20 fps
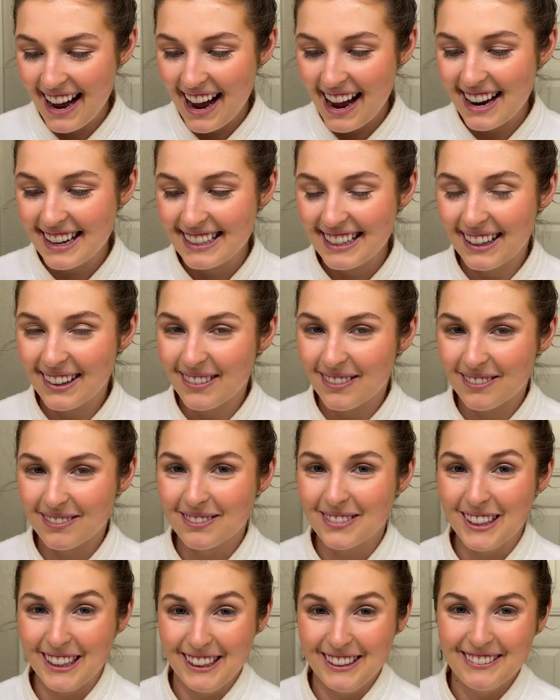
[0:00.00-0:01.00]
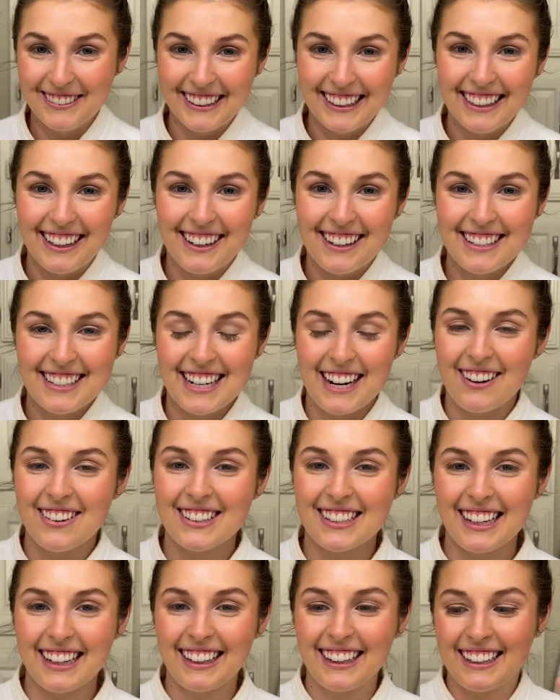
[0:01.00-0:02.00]
I take really, really hot
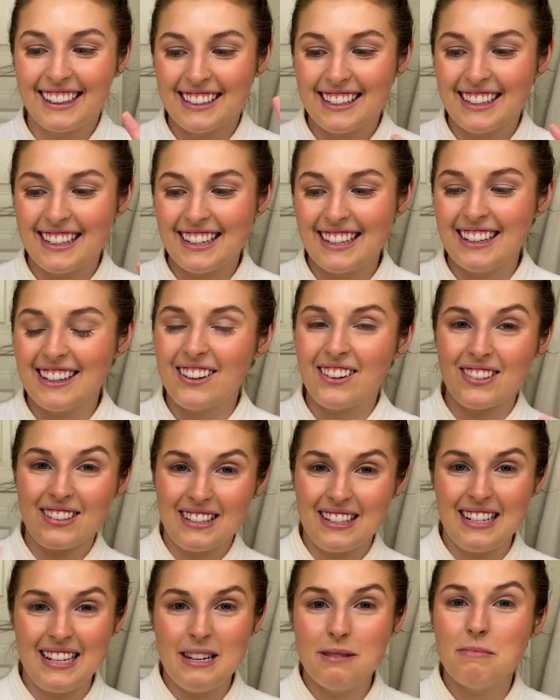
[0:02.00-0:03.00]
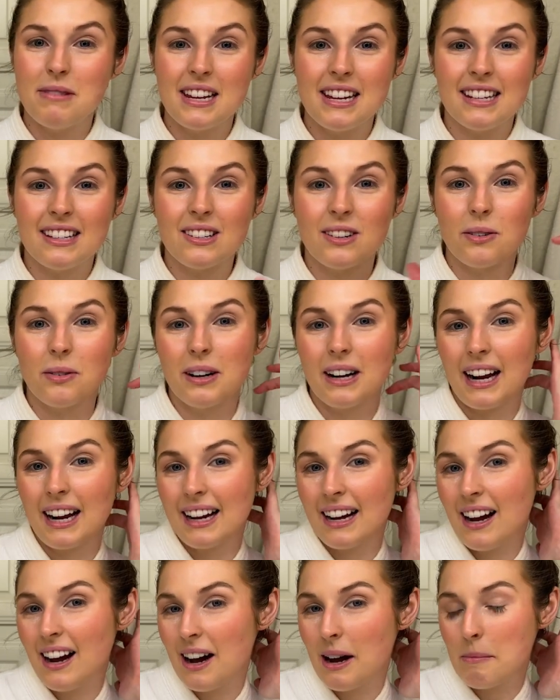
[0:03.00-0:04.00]
showers I like to get it all steamy. So when I
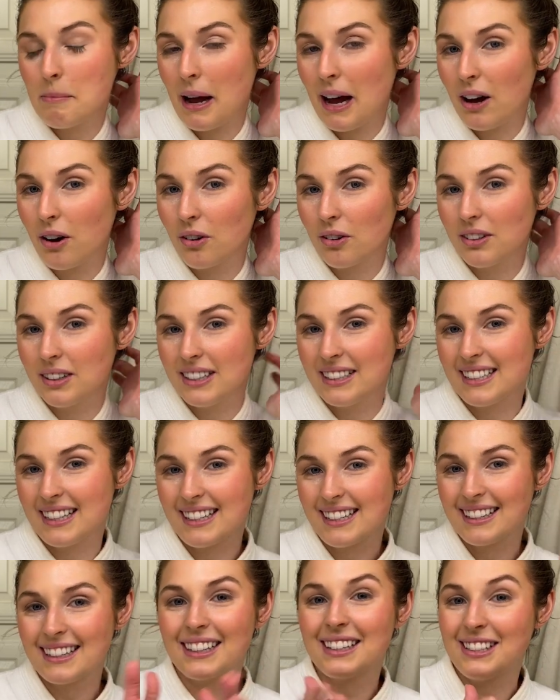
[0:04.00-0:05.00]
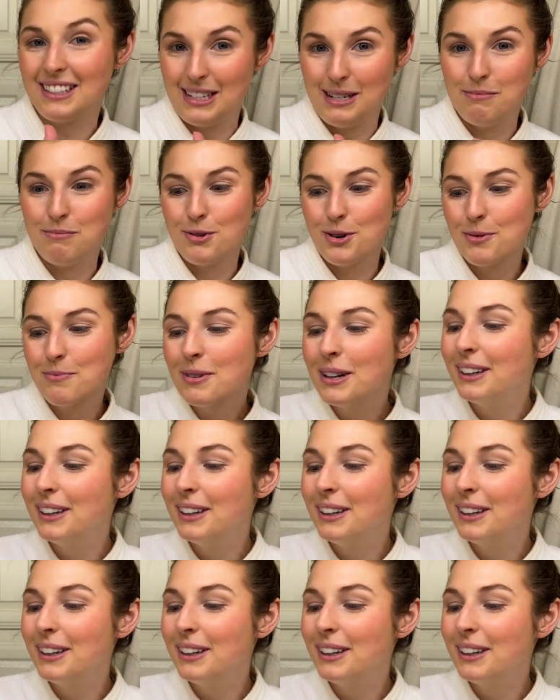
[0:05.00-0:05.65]
hop out, it's like a steam room.